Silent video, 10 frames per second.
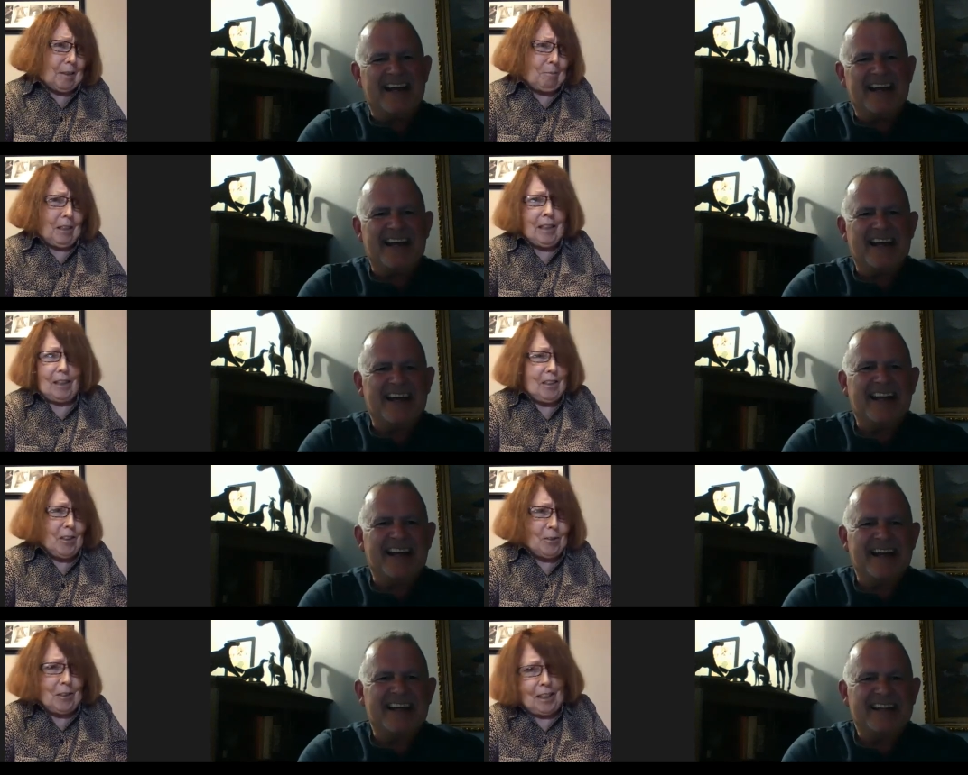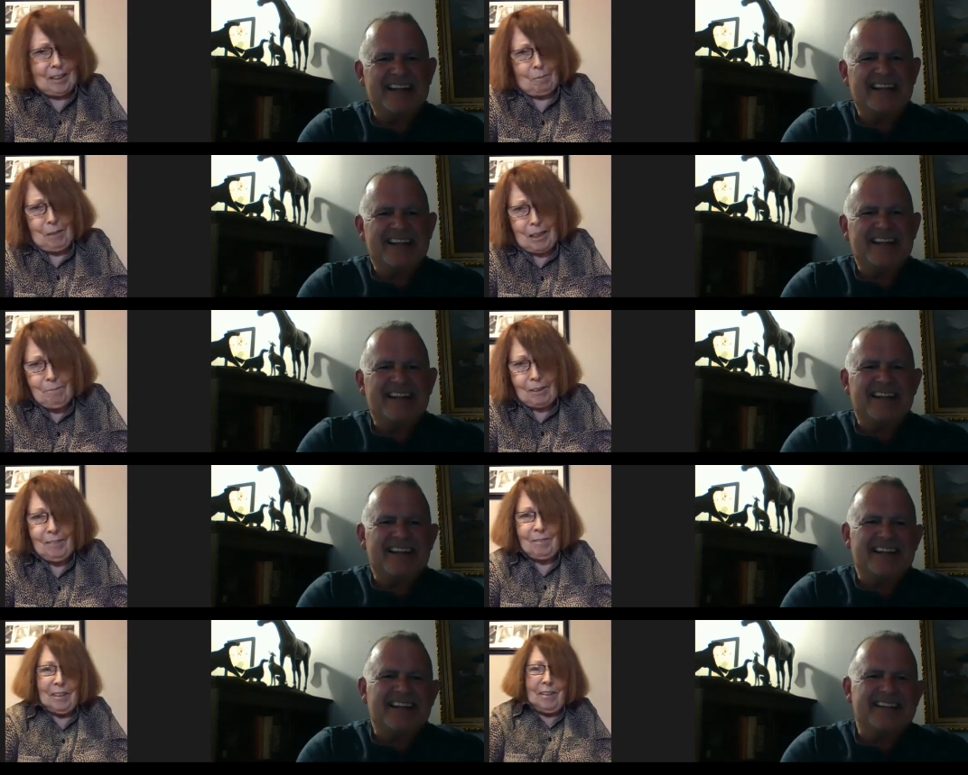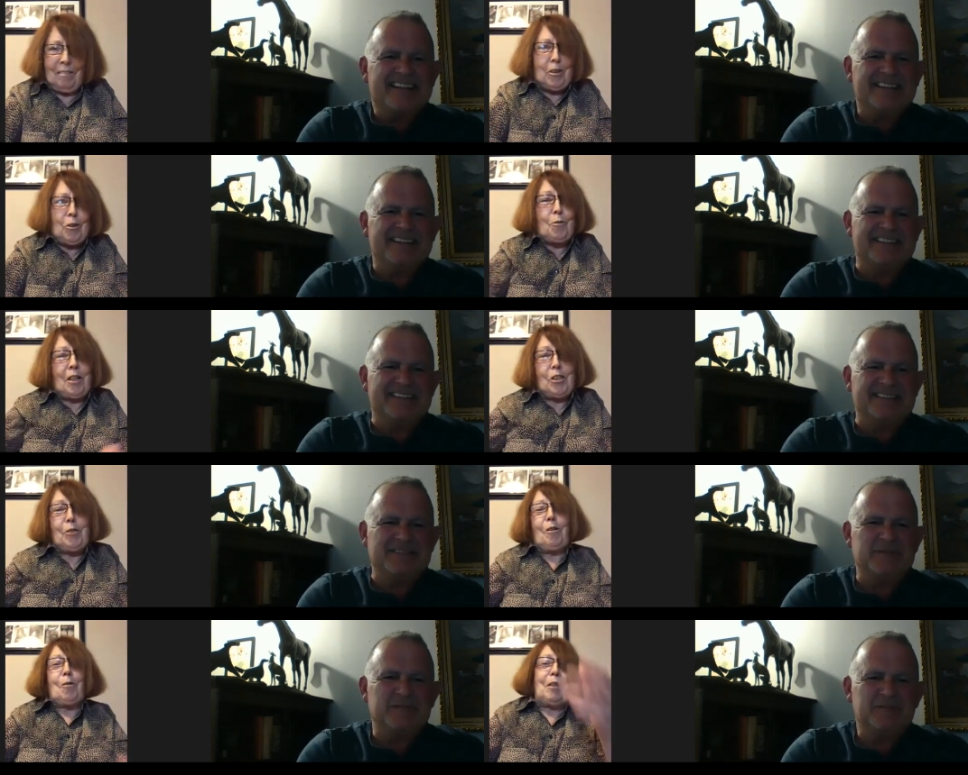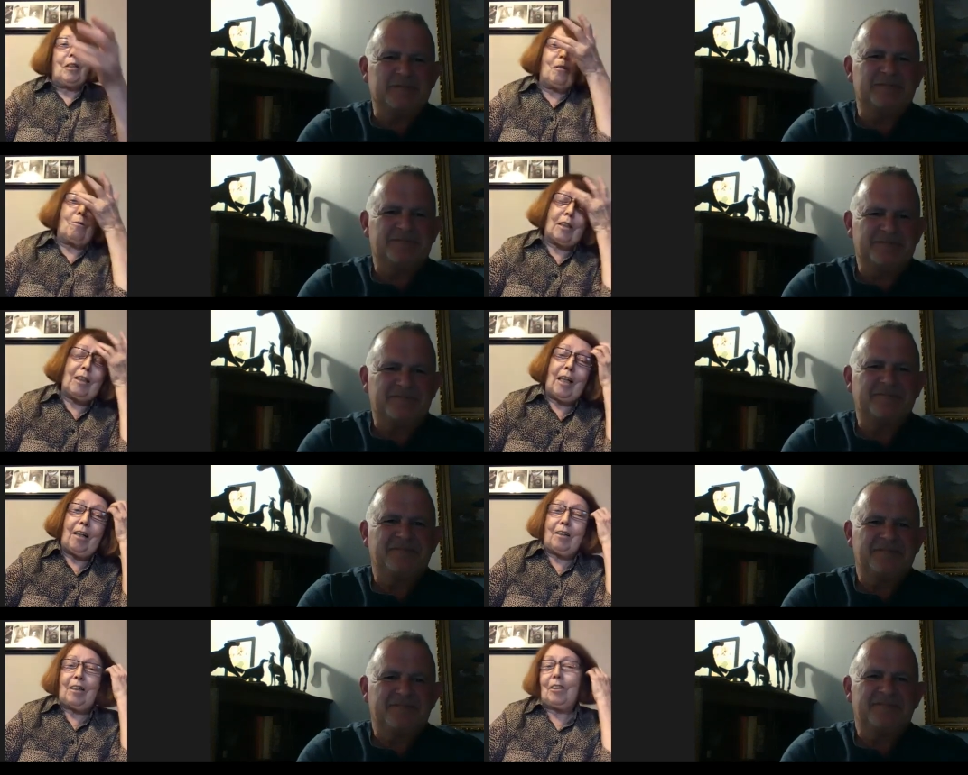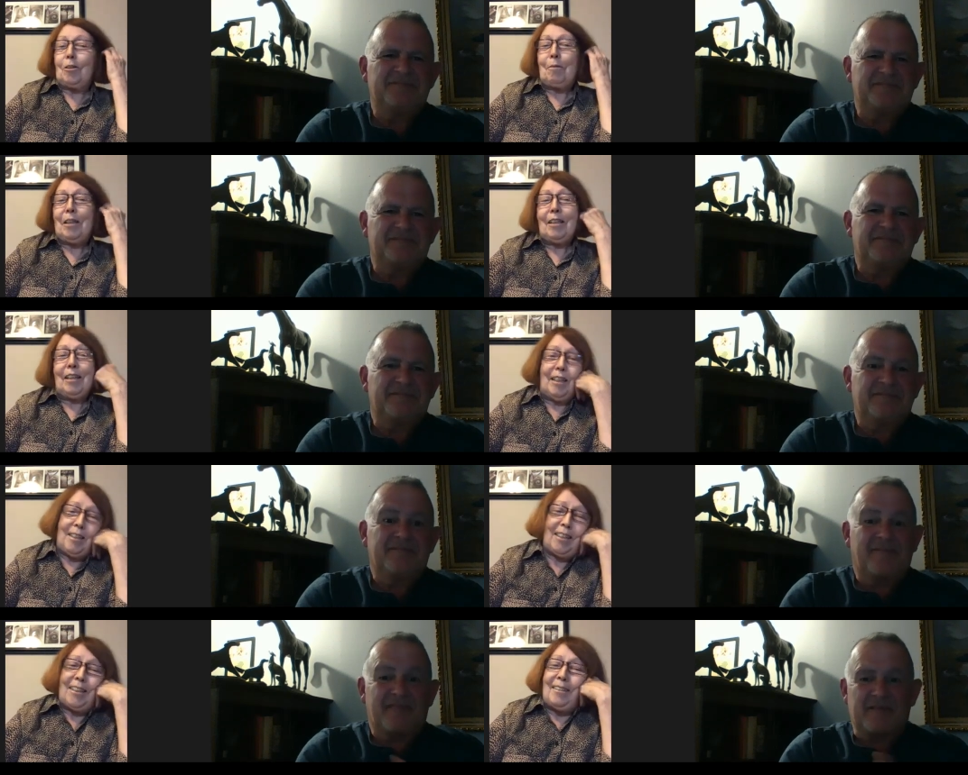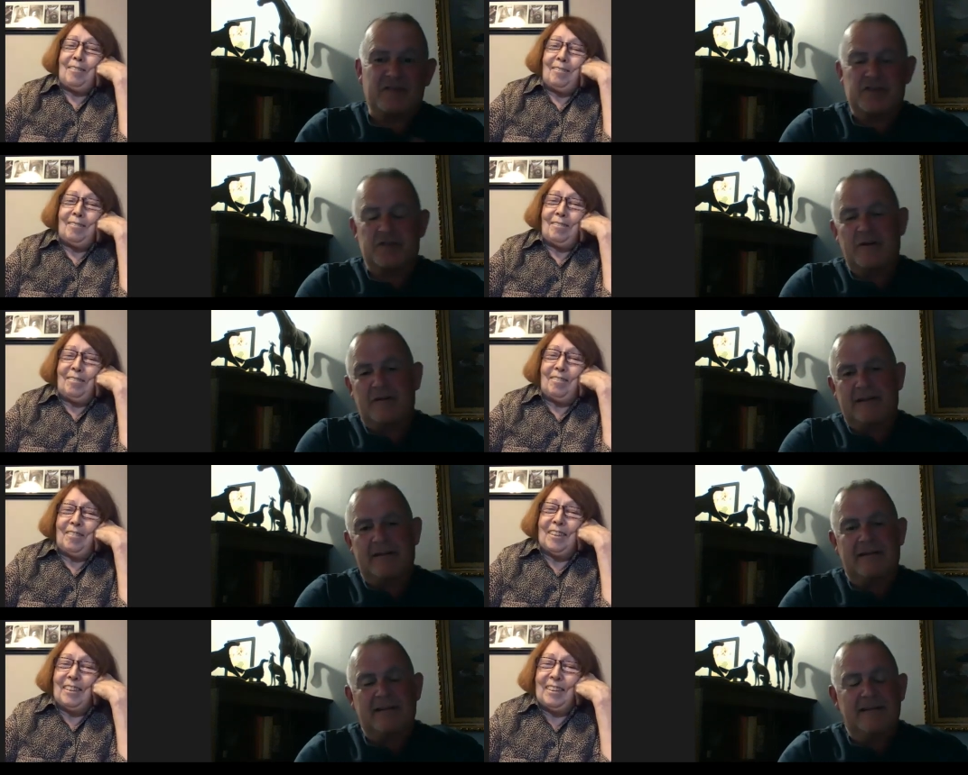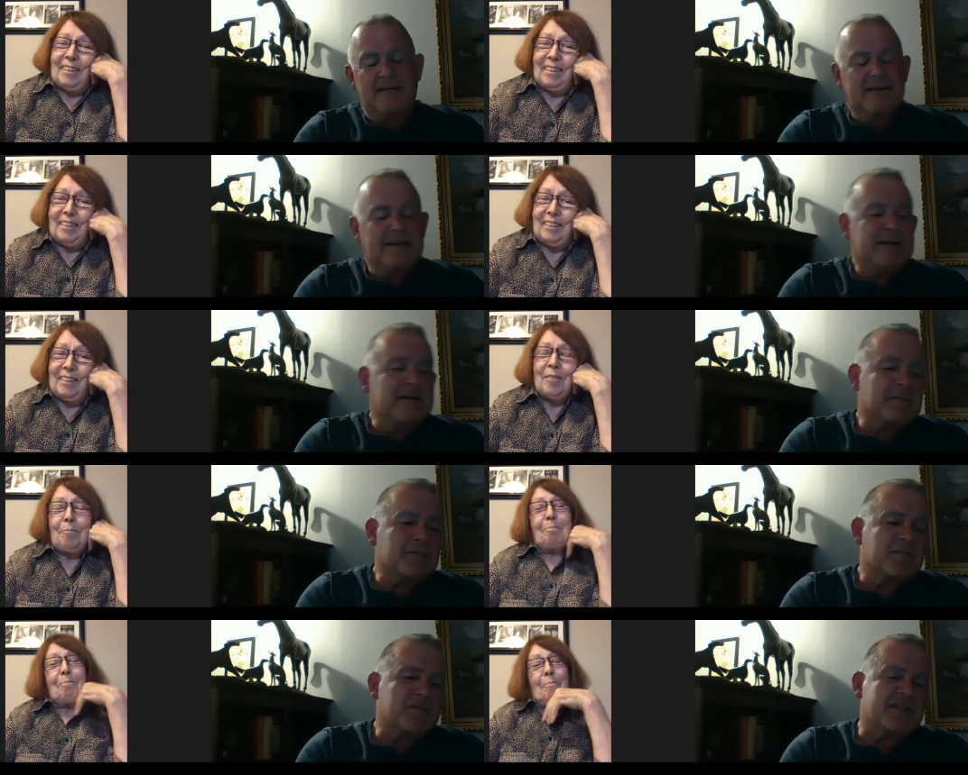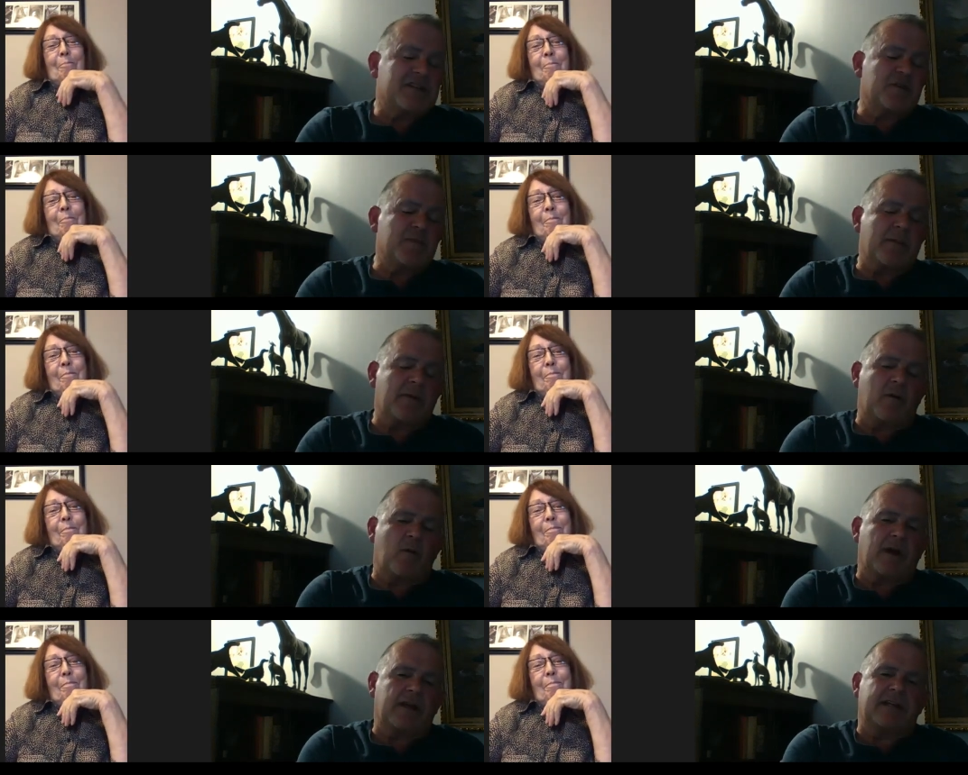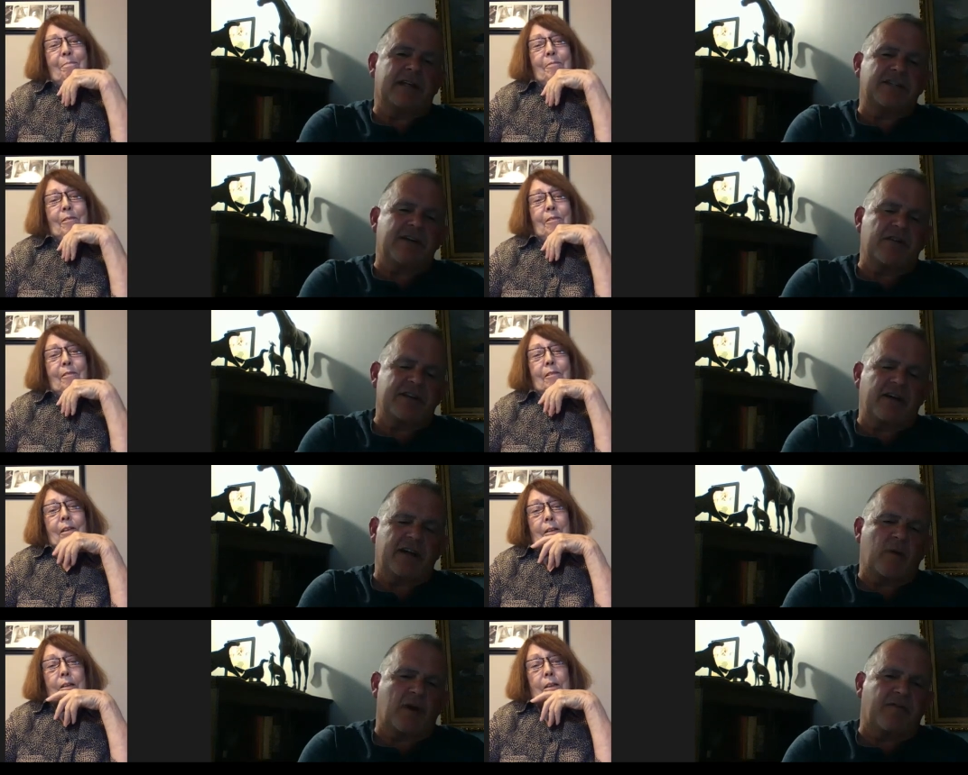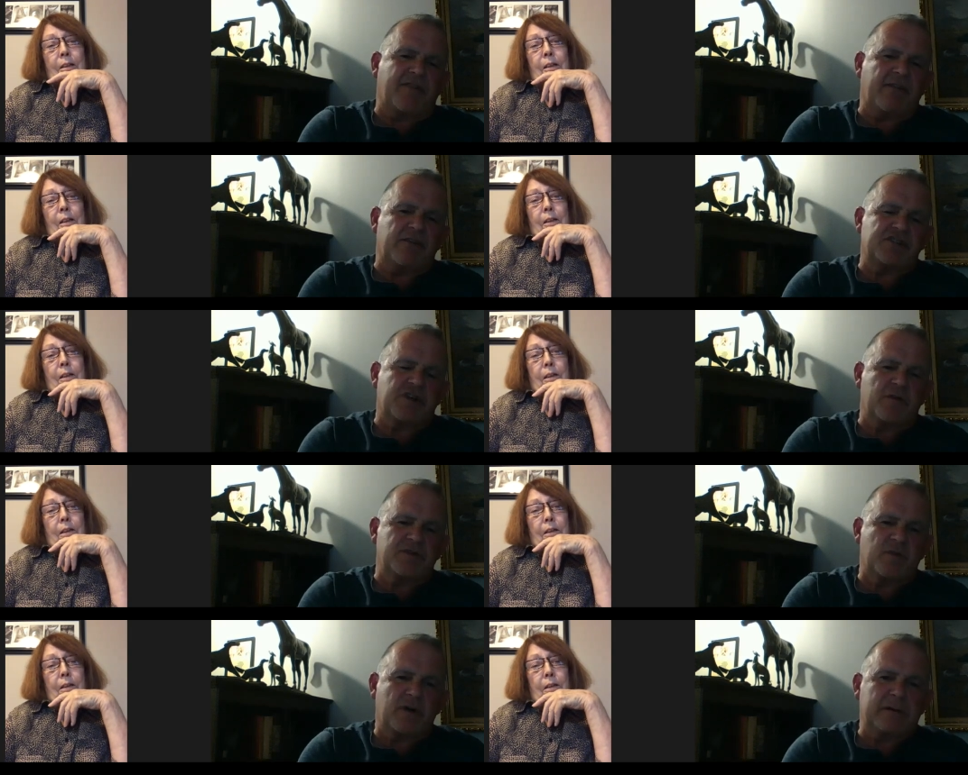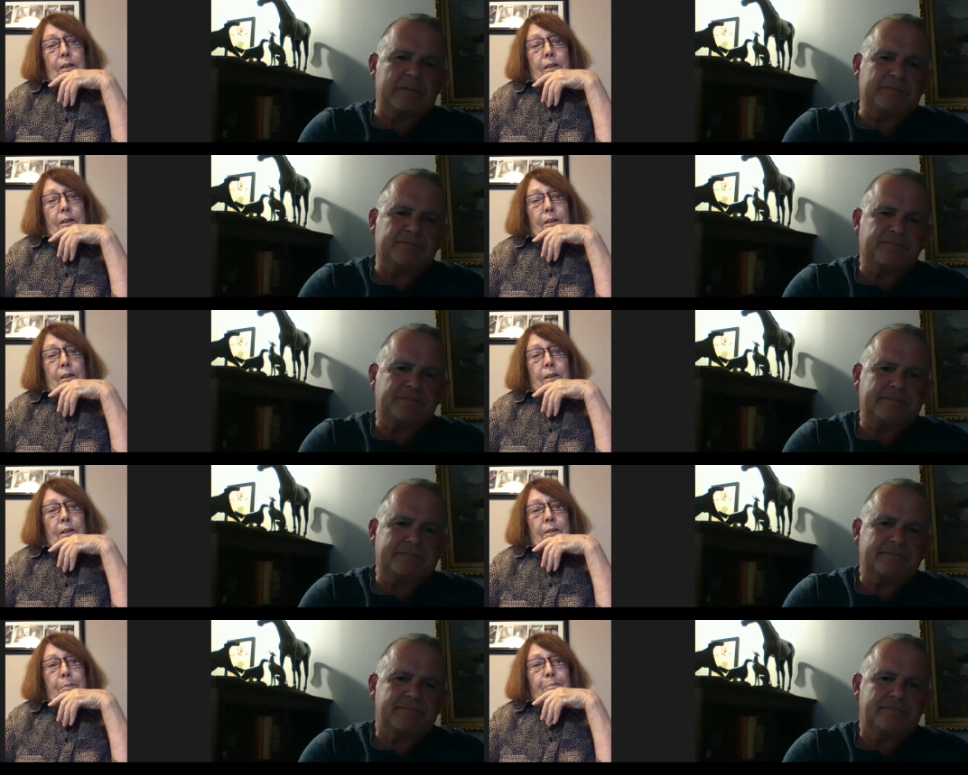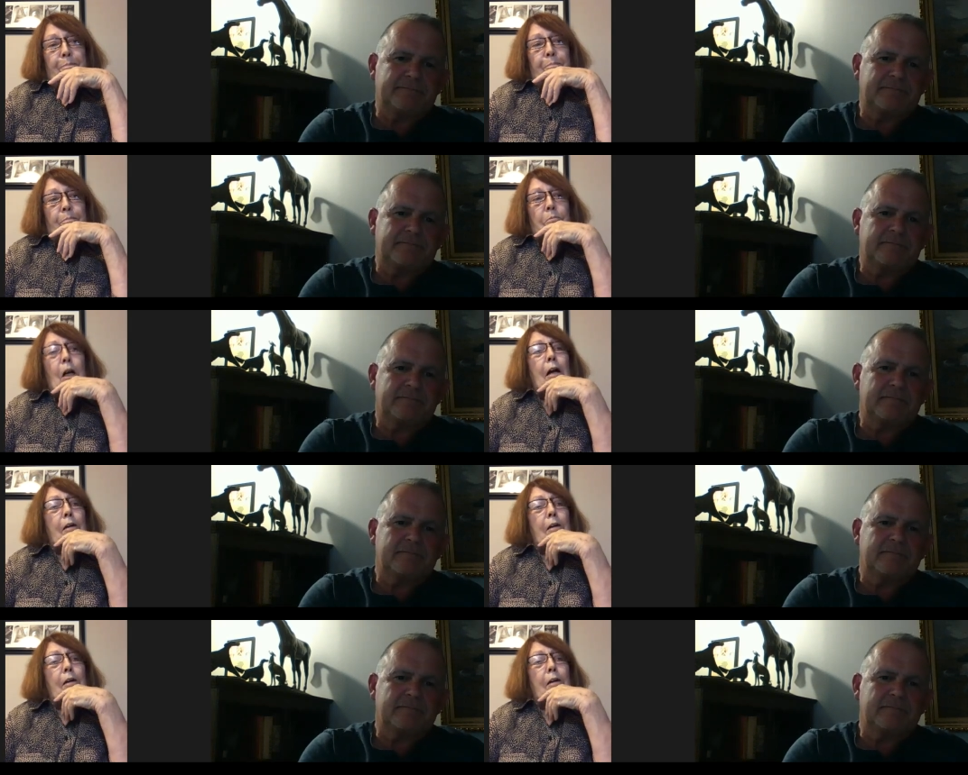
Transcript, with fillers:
Speaker 1: breed, I just don't like the people," which is why she wanted me to go with Clara to learn Pekingese. For sure, yeah.
Speaker 2: Do you remember what did she ever tell you what her favorite shows were?
Speaker 1: Uh,